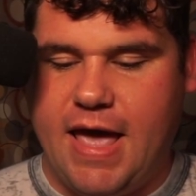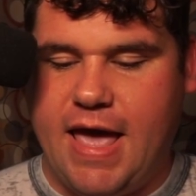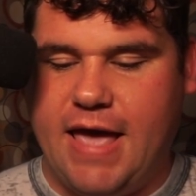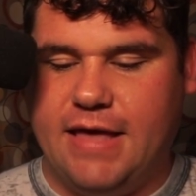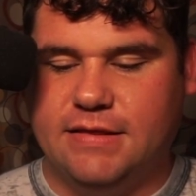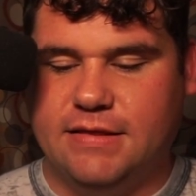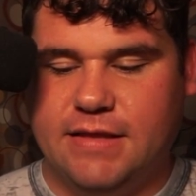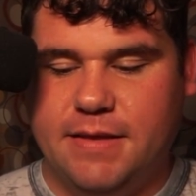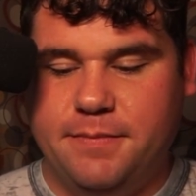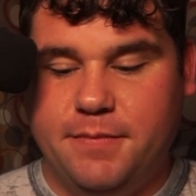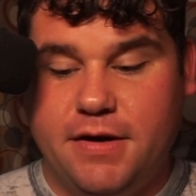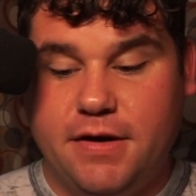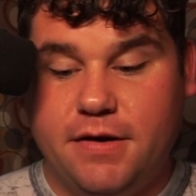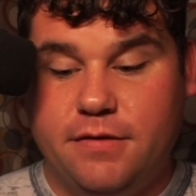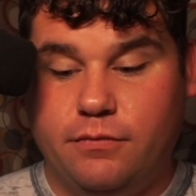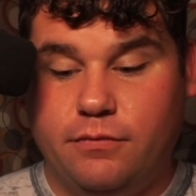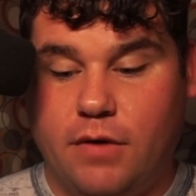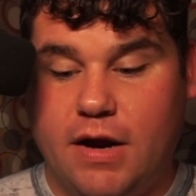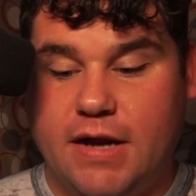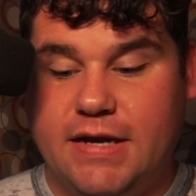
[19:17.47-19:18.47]
A
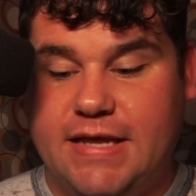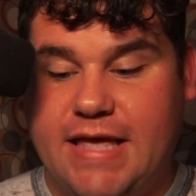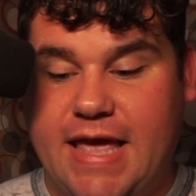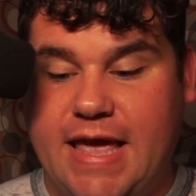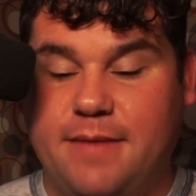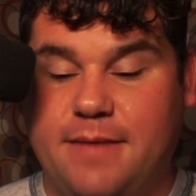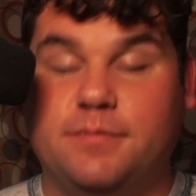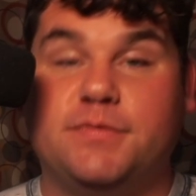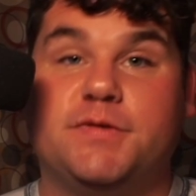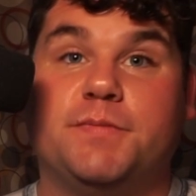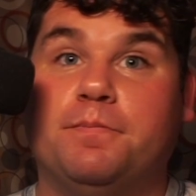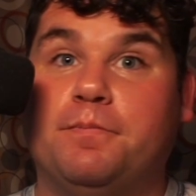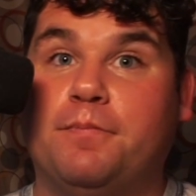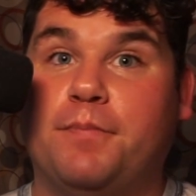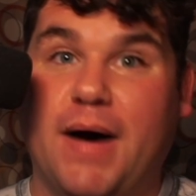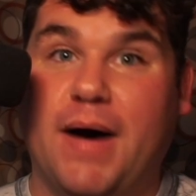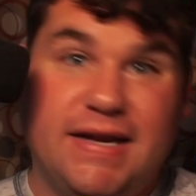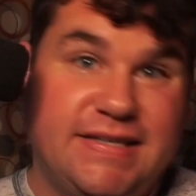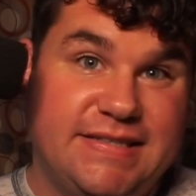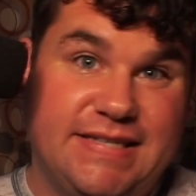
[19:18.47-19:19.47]
Limited Run games
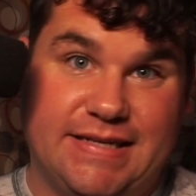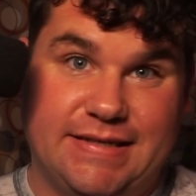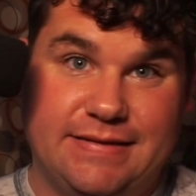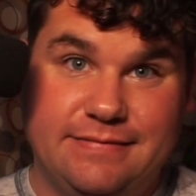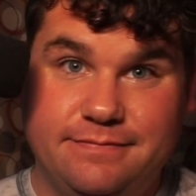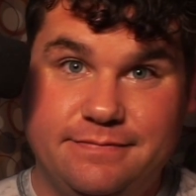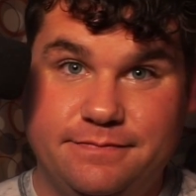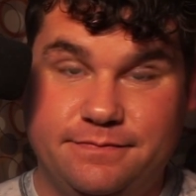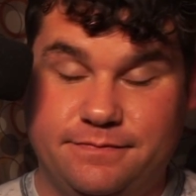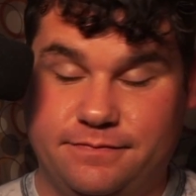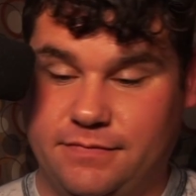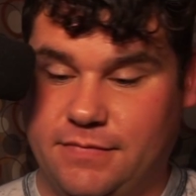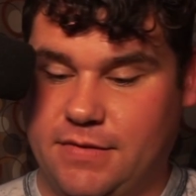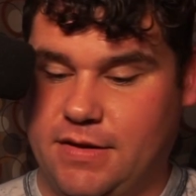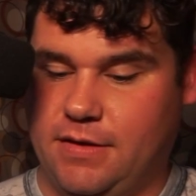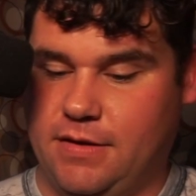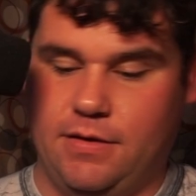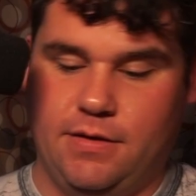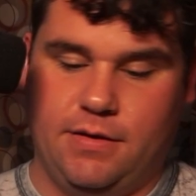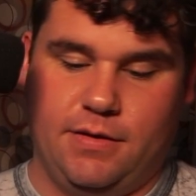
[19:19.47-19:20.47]
button.
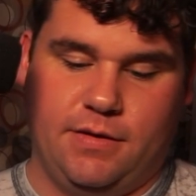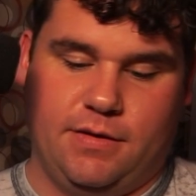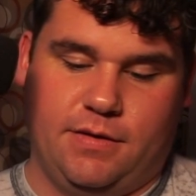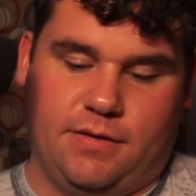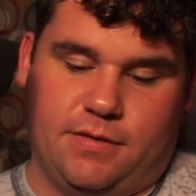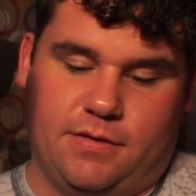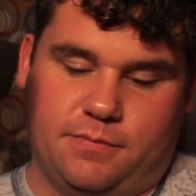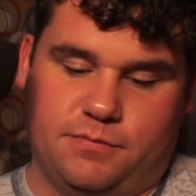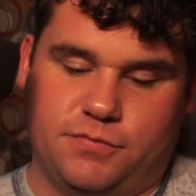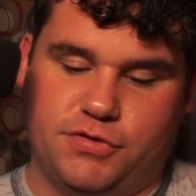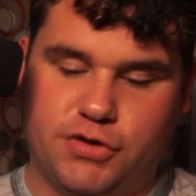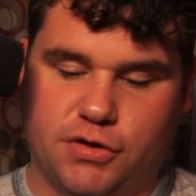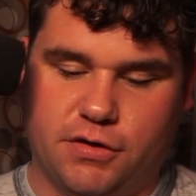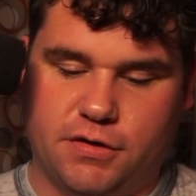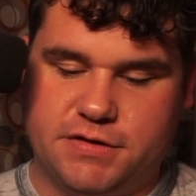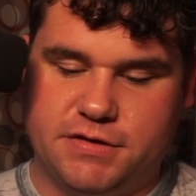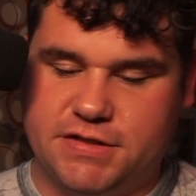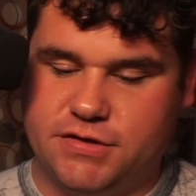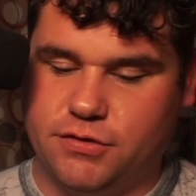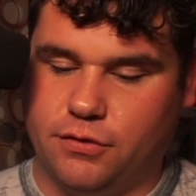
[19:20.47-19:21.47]

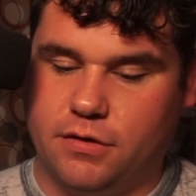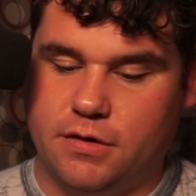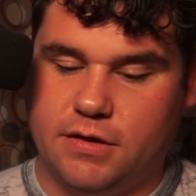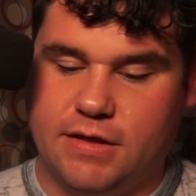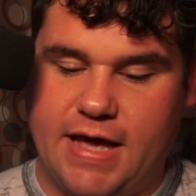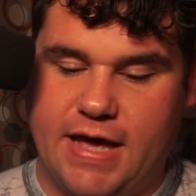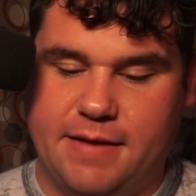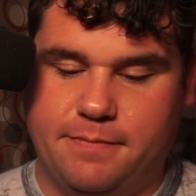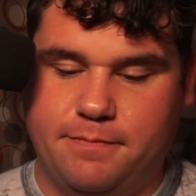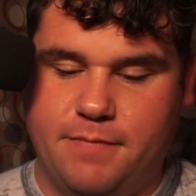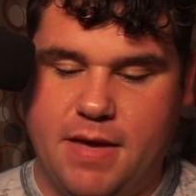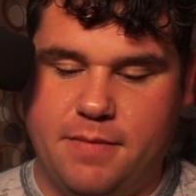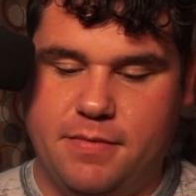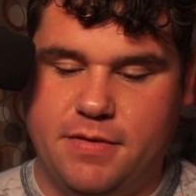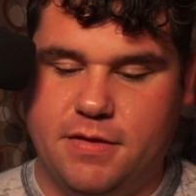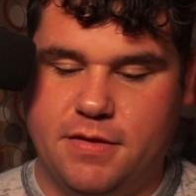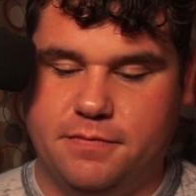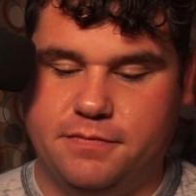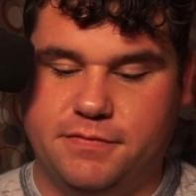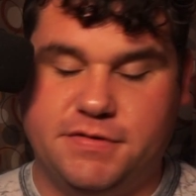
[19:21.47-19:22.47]
Sure, it's sort of like maybe
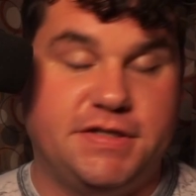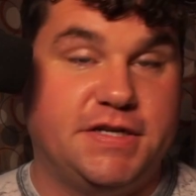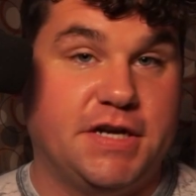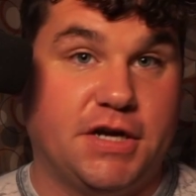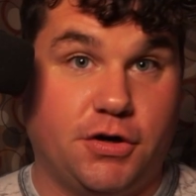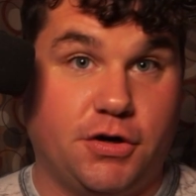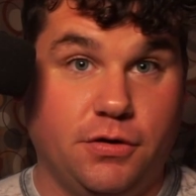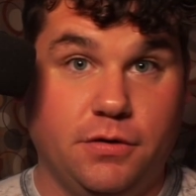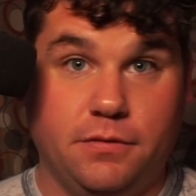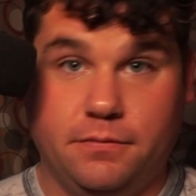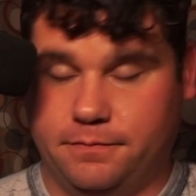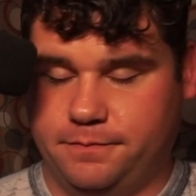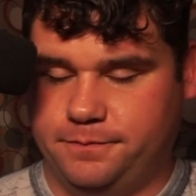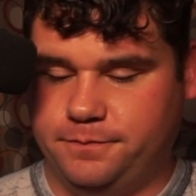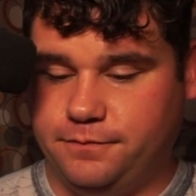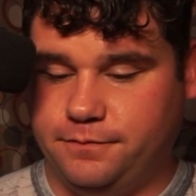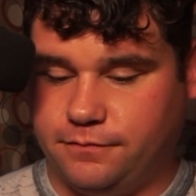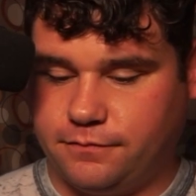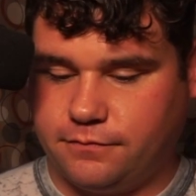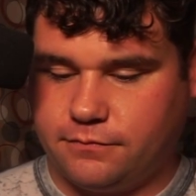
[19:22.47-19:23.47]
the sticker.
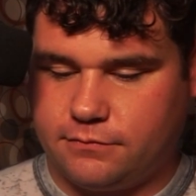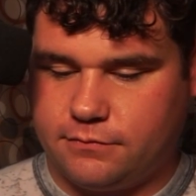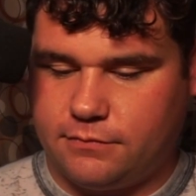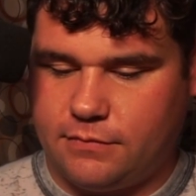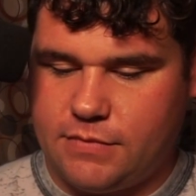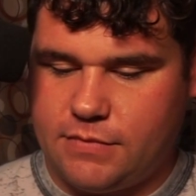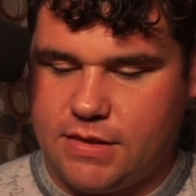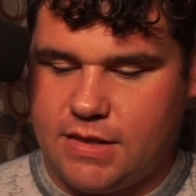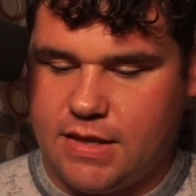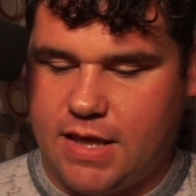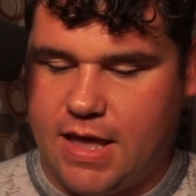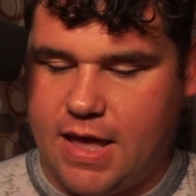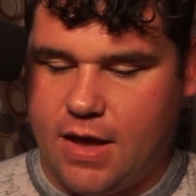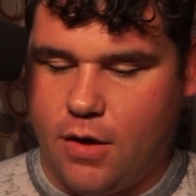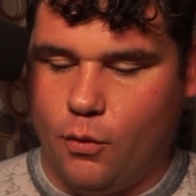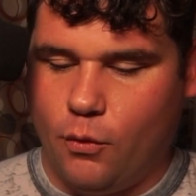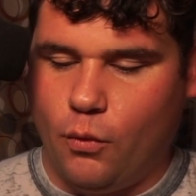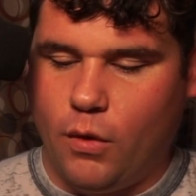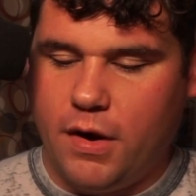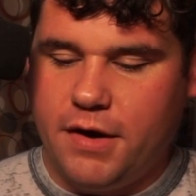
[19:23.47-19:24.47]

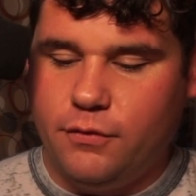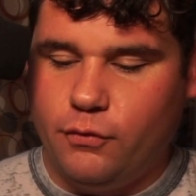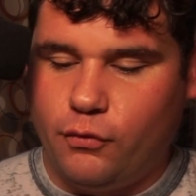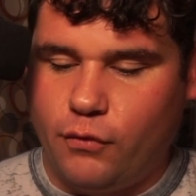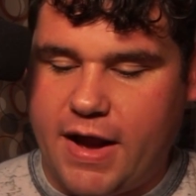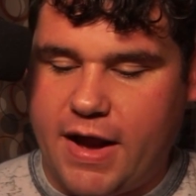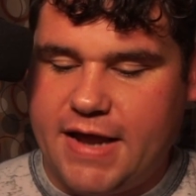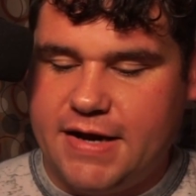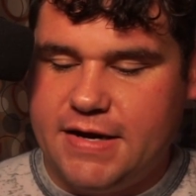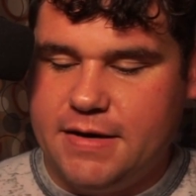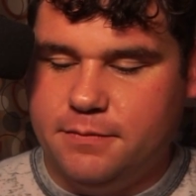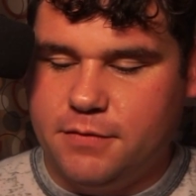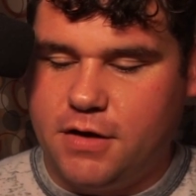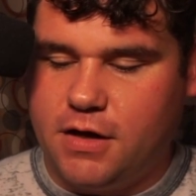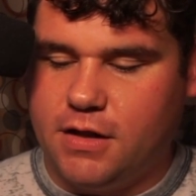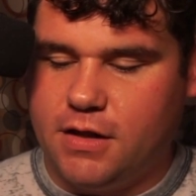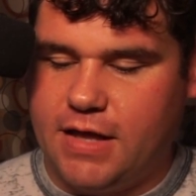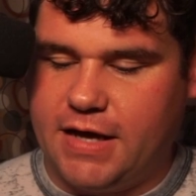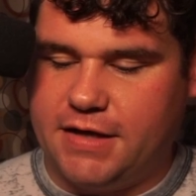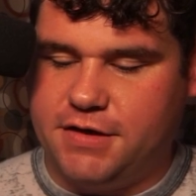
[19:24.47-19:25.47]
One random
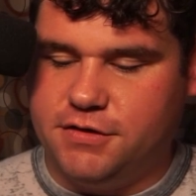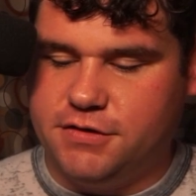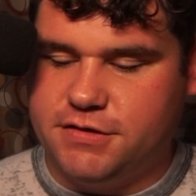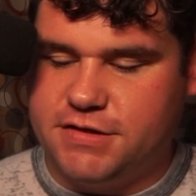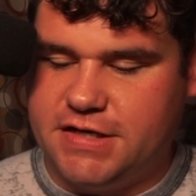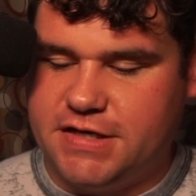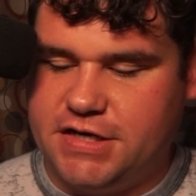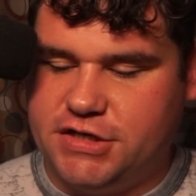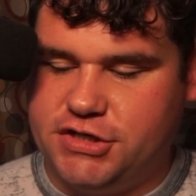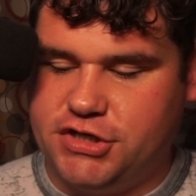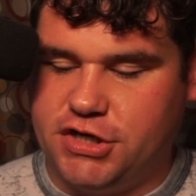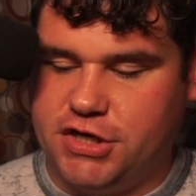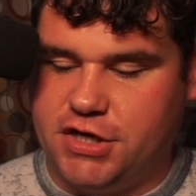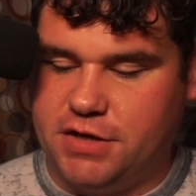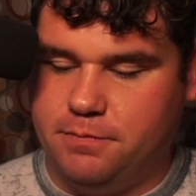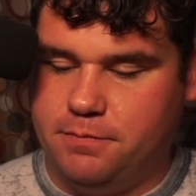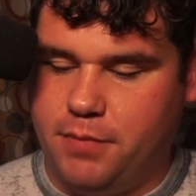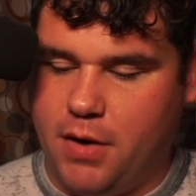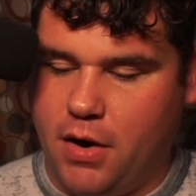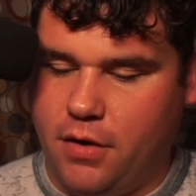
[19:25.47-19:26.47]
collector's edition
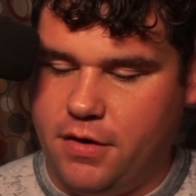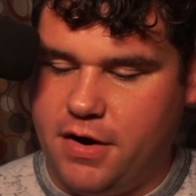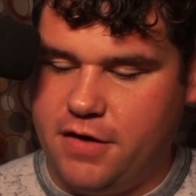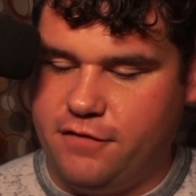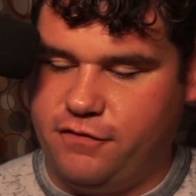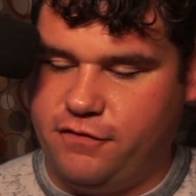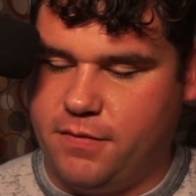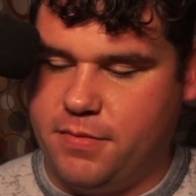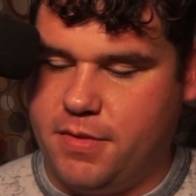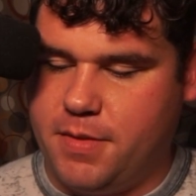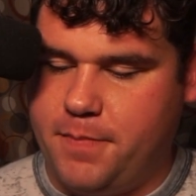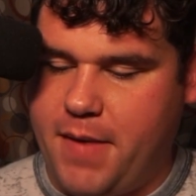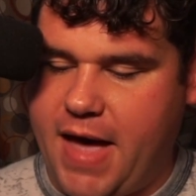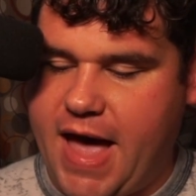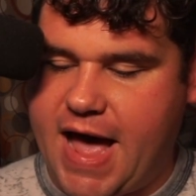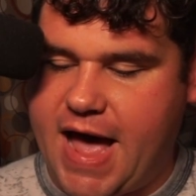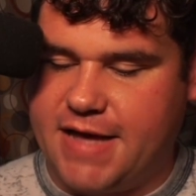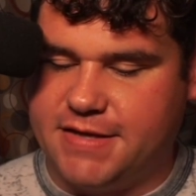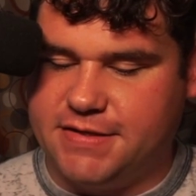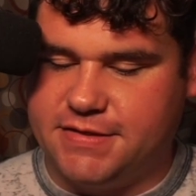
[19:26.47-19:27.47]
component from the
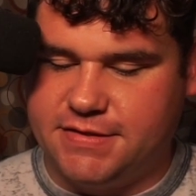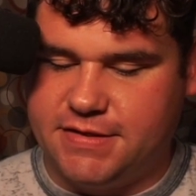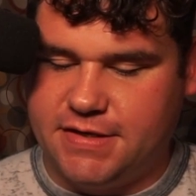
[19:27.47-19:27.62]
past.